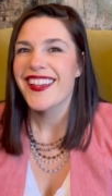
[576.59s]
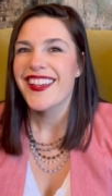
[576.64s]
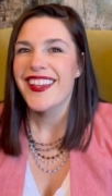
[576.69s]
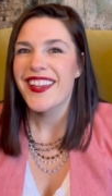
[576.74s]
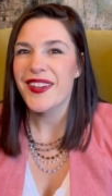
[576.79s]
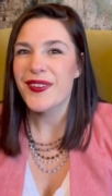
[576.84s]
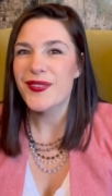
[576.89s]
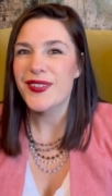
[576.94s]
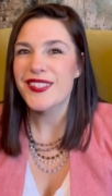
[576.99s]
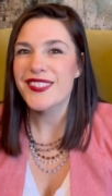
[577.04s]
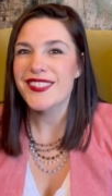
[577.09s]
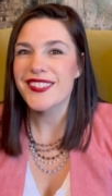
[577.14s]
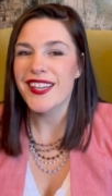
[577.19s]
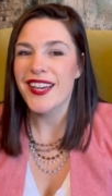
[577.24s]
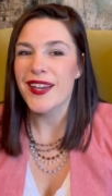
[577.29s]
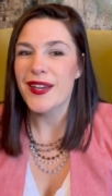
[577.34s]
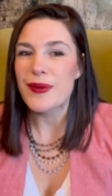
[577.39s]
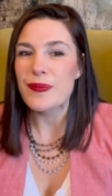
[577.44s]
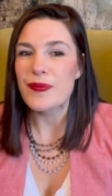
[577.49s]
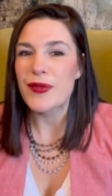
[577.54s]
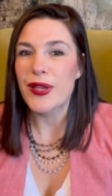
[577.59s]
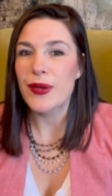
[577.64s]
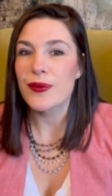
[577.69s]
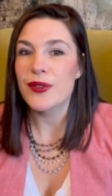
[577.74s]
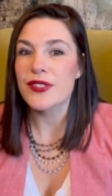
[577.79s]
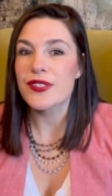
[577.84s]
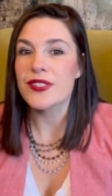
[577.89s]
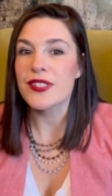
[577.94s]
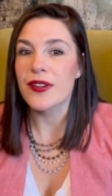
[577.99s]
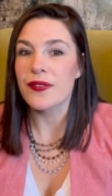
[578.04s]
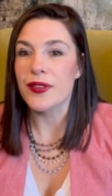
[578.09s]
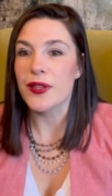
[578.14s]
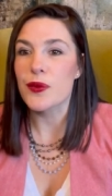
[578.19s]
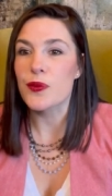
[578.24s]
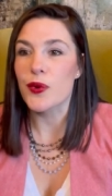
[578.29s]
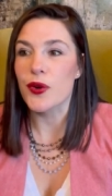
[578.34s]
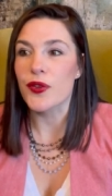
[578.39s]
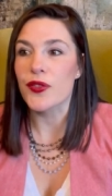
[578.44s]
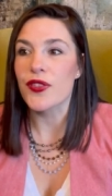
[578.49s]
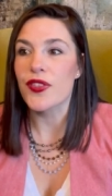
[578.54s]
It was, um, it was definitely
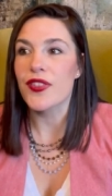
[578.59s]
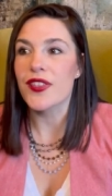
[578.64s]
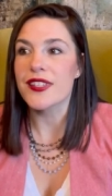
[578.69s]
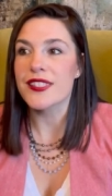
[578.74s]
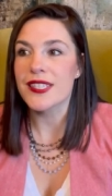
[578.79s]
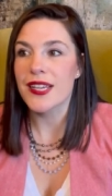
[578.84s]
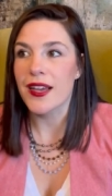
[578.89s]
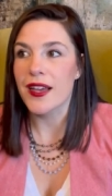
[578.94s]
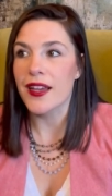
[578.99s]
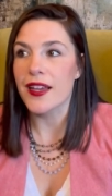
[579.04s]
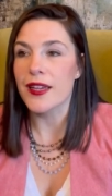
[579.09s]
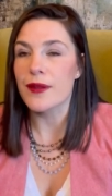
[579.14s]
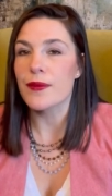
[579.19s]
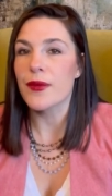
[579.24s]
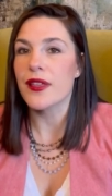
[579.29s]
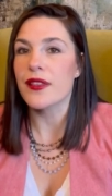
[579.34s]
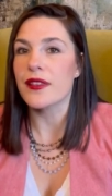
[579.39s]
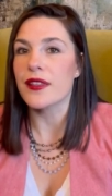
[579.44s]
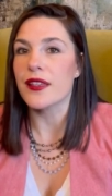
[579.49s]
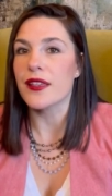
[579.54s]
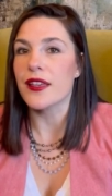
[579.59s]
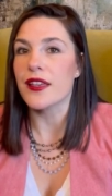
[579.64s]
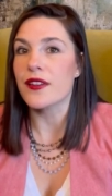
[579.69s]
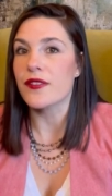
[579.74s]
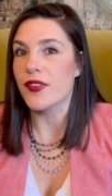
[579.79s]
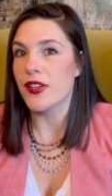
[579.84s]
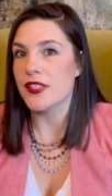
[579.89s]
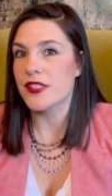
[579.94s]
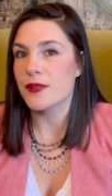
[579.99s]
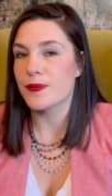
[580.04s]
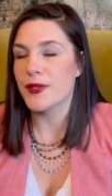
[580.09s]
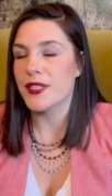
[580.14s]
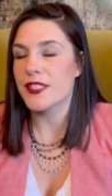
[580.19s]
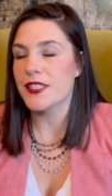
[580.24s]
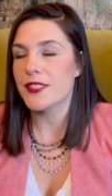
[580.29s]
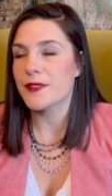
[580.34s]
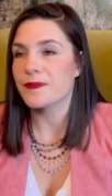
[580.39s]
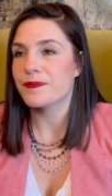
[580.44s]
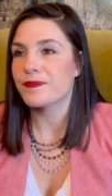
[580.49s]
worth the time and the investment.